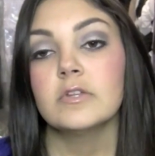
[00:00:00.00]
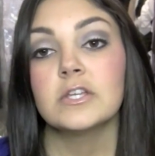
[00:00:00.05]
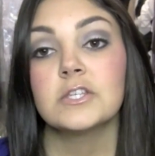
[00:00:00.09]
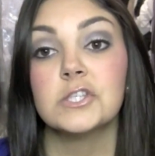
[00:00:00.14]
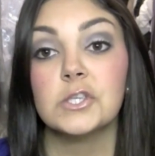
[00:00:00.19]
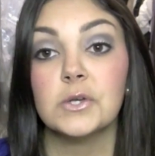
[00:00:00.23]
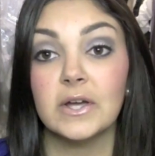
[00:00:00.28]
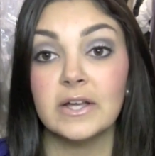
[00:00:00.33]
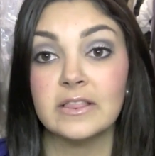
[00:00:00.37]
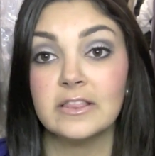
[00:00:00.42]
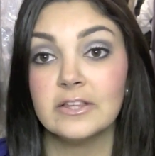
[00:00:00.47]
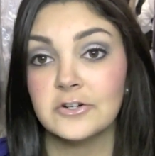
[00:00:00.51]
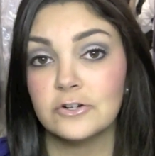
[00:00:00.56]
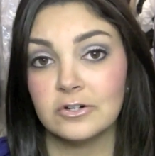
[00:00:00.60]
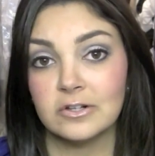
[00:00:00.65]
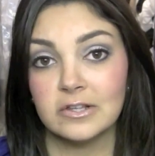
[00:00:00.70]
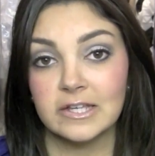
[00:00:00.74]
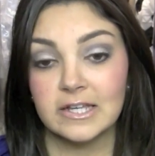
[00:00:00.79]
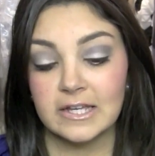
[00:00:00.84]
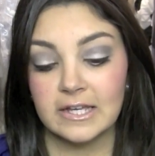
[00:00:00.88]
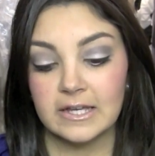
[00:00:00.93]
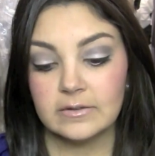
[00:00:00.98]
So I
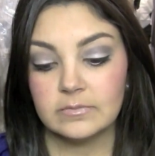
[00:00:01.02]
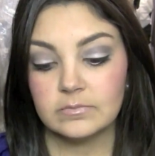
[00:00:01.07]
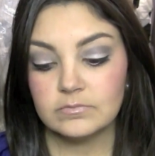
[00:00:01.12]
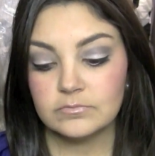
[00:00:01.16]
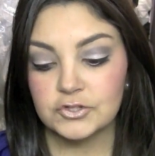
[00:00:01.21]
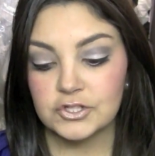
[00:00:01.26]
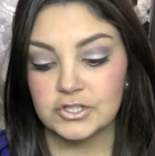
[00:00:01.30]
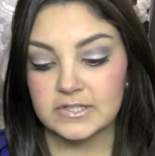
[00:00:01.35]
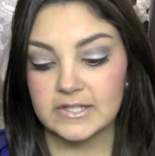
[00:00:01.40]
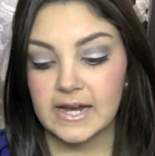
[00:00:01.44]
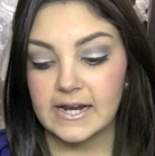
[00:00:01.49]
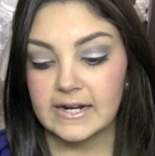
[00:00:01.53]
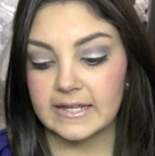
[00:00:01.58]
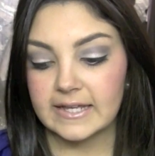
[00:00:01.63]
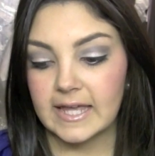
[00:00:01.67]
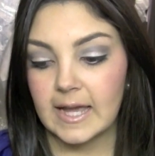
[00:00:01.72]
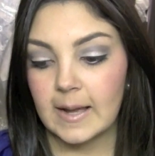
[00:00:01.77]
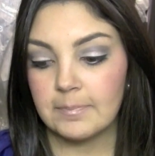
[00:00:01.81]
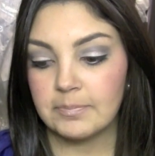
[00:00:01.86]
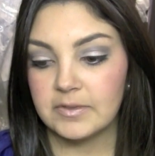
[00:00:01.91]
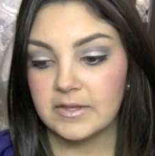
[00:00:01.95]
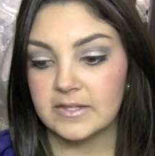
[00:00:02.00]
literally just kind of
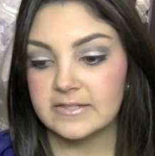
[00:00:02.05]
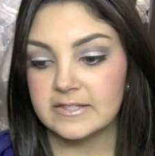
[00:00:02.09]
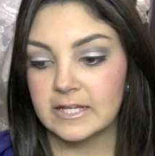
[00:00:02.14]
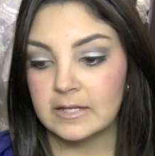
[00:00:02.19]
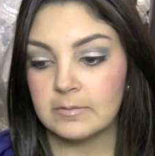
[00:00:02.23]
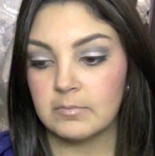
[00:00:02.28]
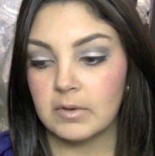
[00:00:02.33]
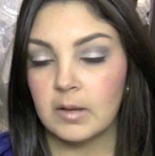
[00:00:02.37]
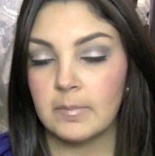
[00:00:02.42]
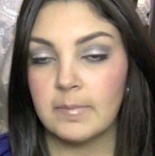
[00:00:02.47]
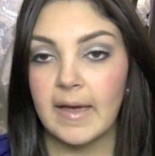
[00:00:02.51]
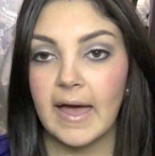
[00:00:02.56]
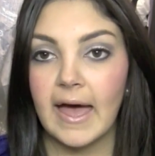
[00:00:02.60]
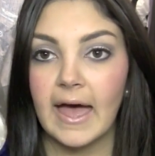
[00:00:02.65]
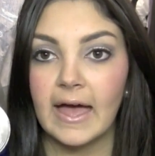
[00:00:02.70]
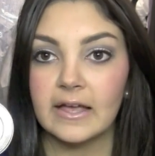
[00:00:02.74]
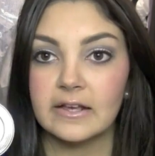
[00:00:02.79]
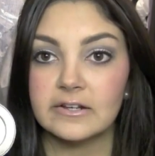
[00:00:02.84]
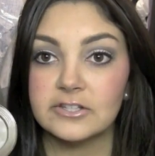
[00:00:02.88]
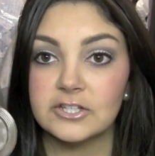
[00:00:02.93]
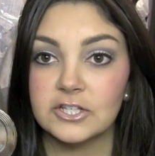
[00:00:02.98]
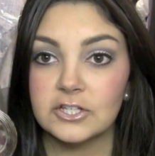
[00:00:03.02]
kept this in my
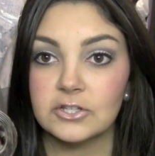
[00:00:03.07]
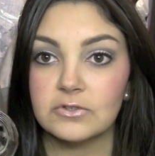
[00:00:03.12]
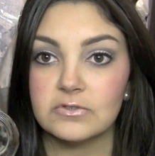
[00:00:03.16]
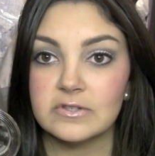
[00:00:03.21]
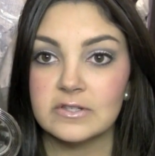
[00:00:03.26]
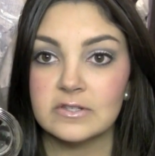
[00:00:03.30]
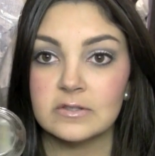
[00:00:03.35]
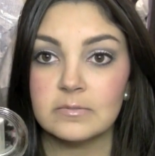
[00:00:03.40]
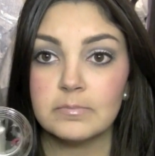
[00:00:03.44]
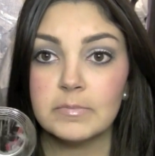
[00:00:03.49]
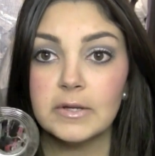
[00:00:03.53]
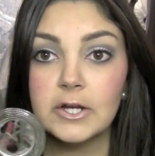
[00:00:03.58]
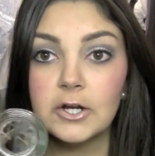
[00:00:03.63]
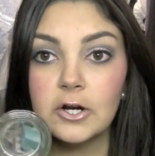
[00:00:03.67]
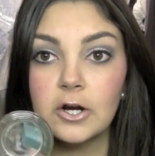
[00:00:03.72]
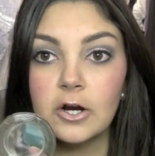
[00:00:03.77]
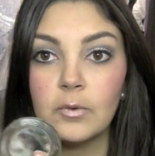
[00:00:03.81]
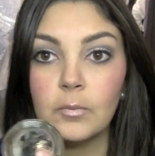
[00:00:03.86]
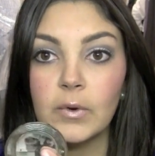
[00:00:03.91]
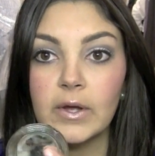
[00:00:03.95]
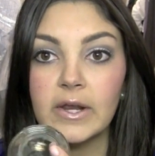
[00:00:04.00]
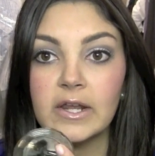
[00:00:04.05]
bag to use as a
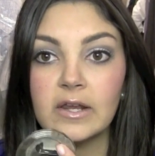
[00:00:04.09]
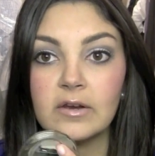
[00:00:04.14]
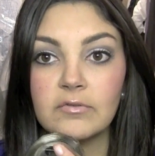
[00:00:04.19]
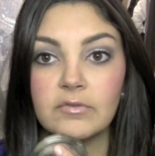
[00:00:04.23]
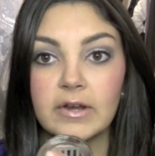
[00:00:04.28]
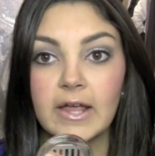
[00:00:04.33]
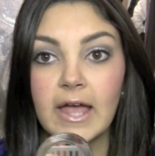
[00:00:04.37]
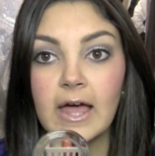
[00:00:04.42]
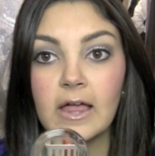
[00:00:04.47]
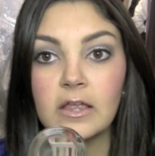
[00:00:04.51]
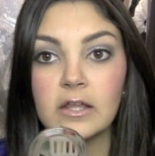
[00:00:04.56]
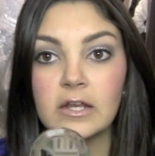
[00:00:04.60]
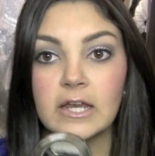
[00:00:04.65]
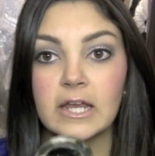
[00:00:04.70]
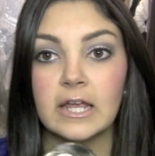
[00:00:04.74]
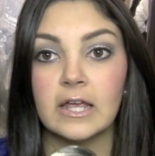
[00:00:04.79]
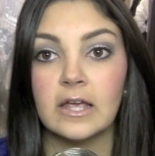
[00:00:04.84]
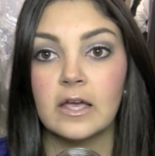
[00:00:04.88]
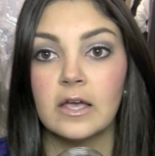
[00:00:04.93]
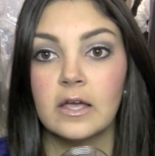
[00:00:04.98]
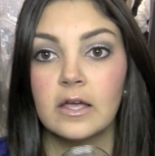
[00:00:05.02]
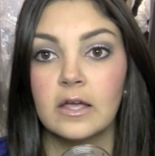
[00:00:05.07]
mirror when in
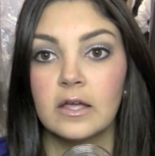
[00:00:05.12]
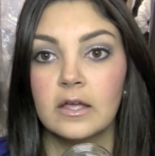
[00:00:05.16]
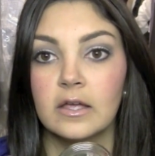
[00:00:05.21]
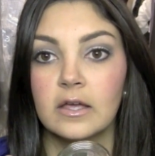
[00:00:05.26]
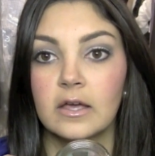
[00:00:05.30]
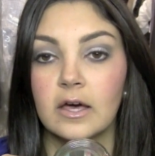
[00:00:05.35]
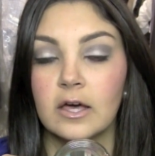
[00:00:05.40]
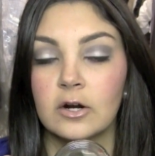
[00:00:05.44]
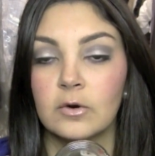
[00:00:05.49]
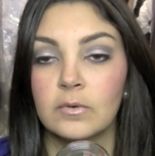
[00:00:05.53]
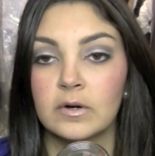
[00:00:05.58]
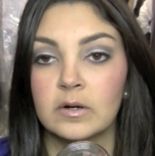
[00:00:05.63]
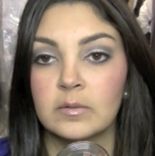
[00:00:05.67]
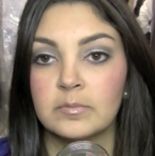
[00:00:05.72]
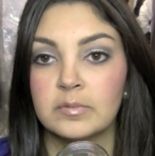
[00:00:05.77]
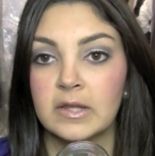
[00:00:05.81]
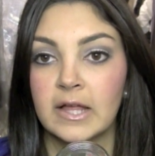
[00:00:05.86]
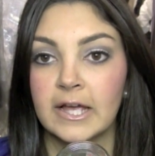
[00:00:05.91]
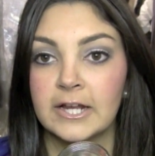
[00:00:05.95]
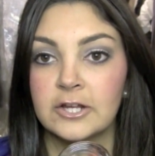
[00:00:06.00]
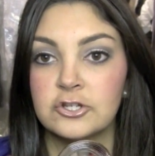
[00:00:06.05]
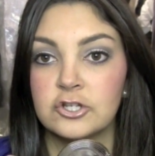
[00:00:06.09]
reality, I don't want to
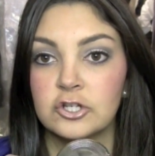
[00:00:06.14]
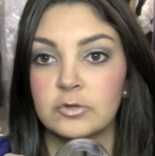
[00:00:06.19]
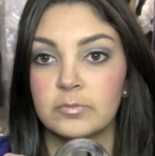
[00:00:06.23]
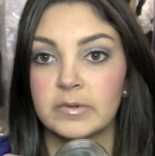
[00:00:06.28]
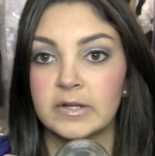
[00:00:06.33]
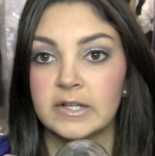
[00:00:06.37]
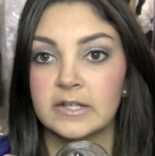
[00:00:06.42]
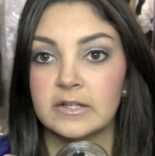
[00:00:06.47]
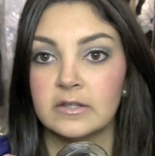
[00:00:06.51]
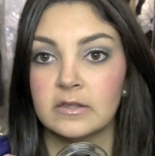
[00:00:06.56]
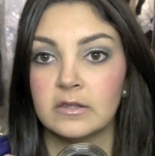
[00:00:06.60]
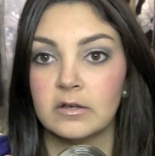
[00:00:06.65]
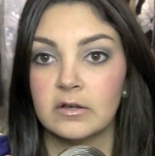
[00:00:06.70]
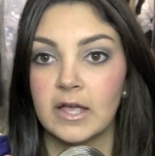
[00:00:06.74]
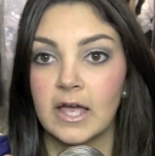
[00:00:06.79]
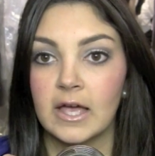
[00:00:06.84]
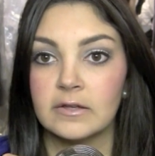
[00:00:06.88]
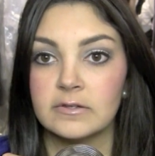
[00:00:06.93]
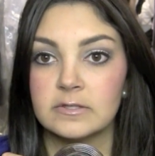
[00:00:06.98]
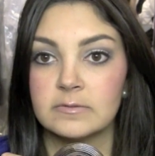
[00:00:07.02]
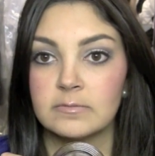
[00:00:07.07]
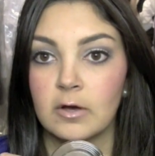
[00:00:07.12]
blind you, but look
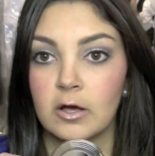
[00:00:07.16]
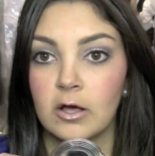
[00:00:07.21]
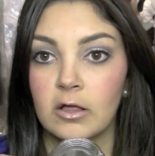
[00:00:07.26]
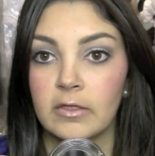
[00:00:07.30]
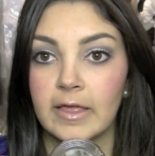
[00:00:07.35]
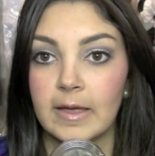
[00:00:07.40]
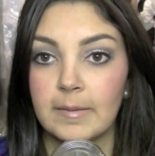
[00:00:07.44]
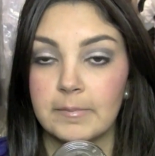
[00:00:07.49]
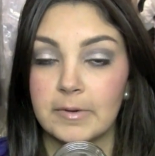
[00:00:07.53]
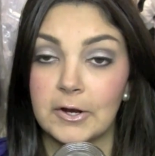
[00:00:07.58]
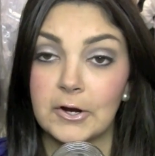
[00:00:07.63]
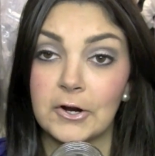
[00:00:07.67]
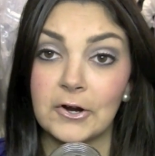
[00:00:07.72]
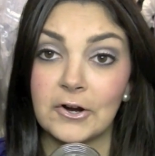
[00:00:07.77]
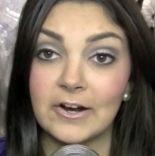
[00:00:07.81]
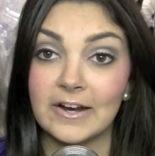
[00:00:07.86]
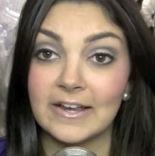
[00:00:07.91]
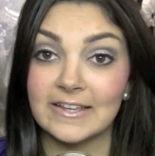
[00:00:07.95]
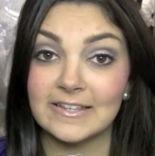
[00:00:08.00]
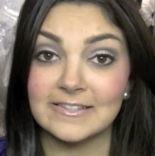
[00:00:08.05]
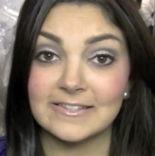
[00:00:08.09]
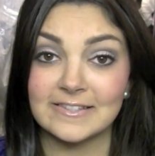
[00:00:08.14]
how small that mirror
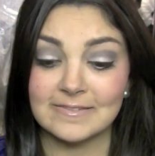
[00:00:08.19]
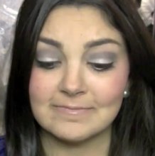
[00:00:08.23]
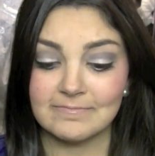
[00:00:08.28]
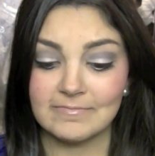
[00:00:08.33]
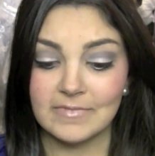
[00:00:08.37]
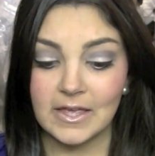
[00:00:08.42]
is.